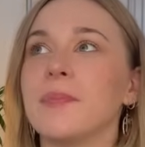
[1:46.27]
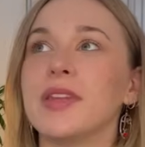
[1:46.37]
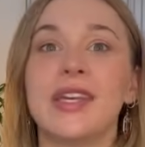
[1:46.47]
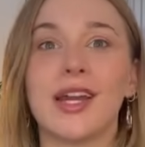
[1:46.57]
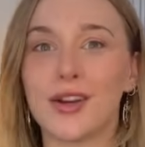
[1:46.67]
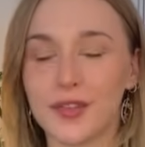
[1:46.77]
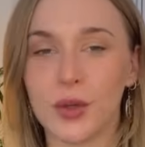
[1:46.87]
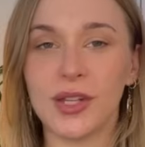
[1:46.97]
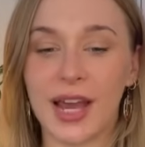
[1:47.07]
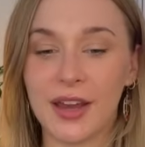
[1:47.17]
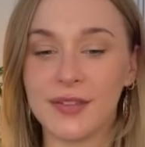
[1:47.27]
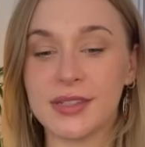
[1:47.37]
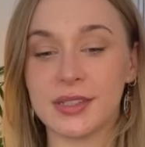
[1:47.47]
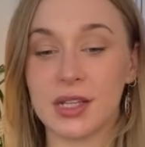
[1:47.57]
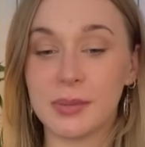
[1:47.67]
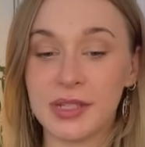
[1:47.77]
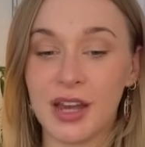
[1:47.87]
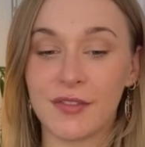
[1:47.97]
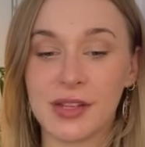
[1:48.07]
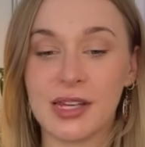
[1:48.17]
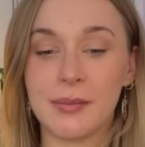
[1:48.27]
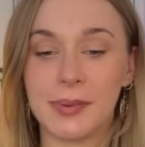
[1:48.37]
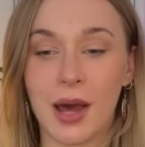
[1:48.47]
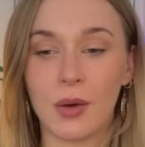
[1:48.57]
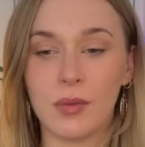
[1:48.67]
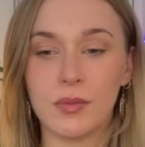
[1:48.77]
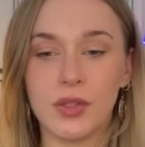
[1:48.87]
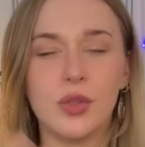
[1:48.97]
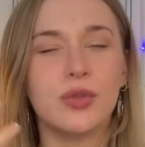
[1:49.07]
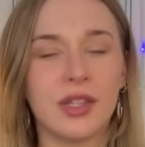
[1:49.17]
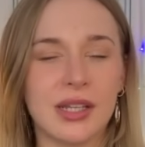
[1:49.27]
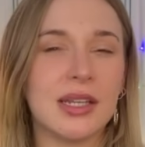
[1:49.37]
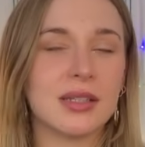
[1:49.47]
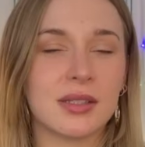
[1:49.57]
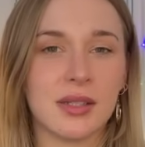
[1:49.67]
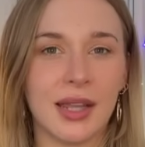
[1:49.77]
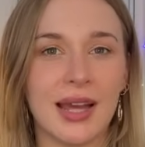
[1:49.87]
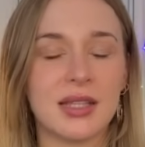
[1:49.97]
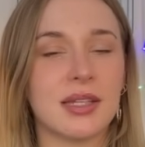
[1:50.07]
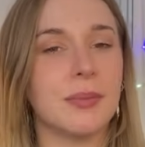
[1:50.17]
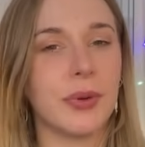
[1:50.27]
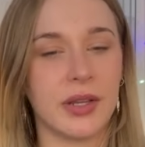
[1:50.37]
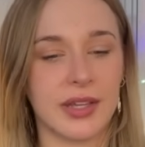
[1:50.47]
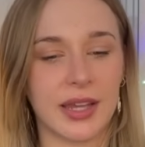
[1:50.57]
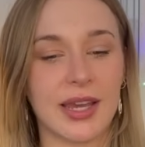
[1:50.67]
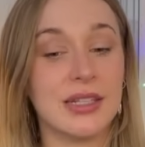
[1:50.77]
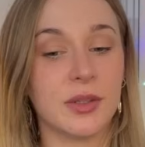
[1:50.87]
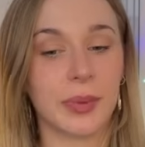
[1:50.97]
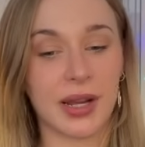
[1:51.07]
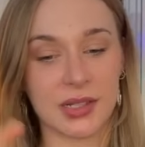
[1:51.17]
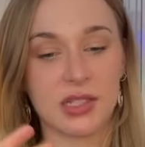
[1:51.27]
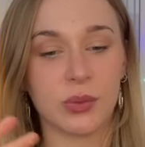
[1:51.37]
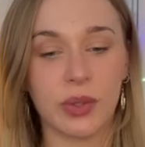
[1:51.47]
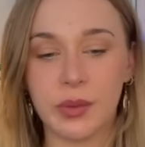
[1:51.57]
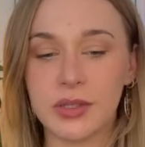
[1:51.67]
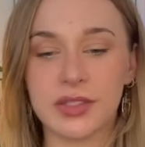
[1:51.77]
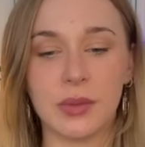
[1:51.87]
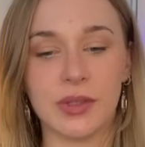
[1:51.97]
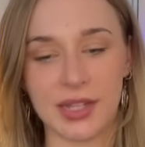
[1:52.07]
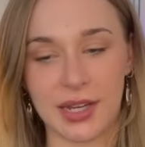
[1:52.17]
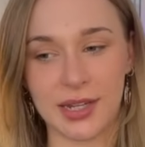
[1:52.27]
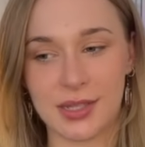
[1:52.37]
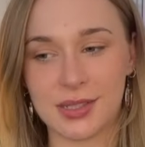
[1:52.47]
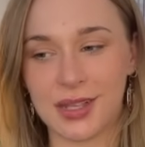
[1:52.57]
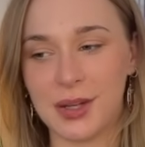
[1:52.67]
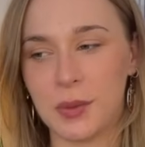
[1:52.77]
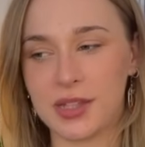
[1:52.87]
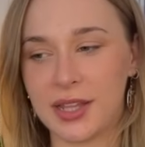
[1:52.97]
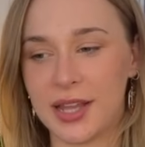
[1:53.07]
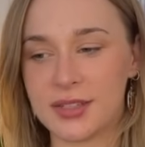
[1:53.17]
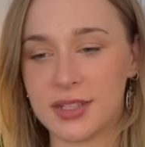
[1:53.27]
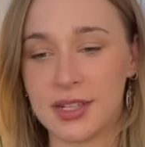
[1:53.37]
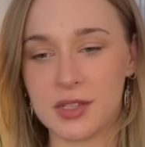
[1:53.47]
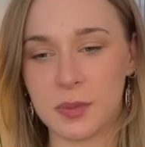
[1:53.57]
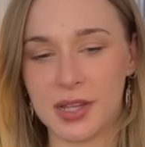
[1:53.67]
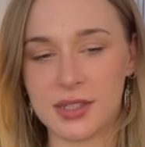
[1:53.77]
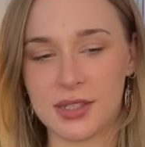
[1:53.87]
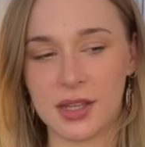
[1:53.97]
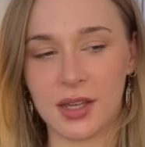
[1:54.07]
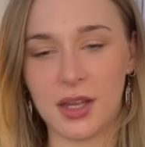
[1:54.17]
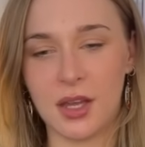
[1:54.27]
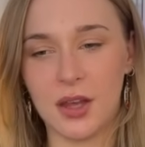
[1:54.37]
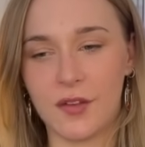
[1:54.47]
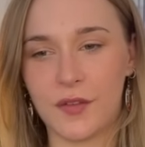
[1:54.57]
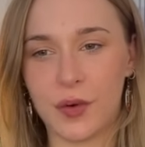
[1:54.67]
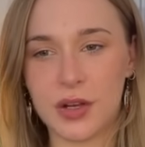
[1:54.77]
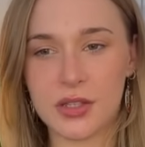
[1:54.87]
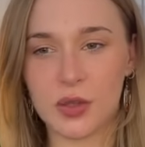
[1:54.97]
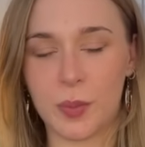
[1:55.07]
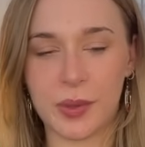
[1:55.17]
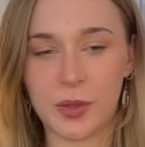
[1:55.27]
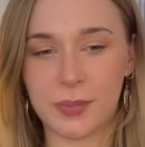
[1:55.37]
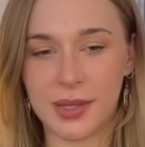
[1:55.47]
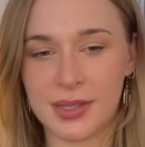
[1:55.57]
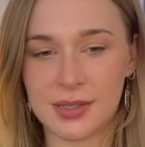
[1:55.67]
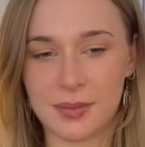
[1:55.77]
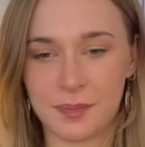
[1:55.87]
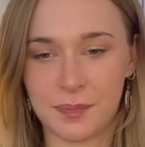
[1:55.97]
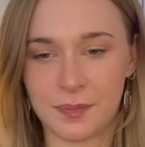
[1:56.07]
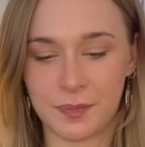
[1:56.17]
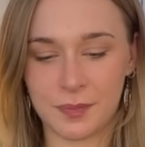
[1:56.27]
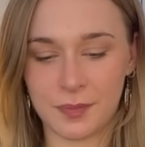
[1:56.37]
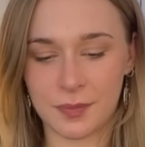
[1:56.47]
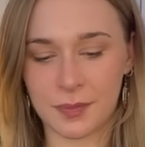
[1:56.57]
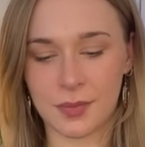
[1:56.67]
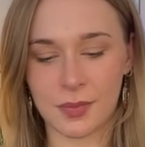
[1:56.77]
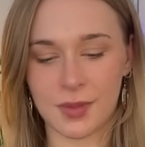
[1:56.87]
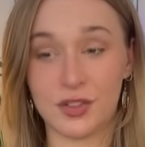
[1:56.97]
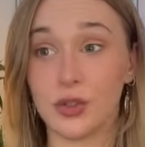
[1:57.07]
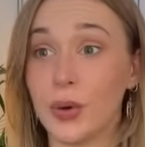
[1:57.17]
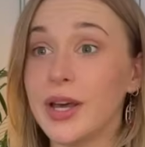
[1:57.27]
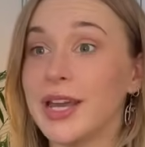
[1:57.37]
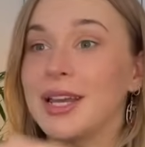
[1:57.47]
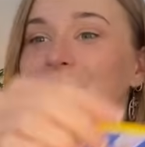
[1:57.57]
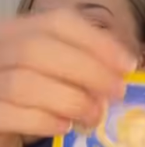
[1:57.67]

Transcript: year of your life is going to be definitely about using this lesson and putting it into practice. So we will see what that is, what the lesson is. But let's see. For Scorpio, please. Joy.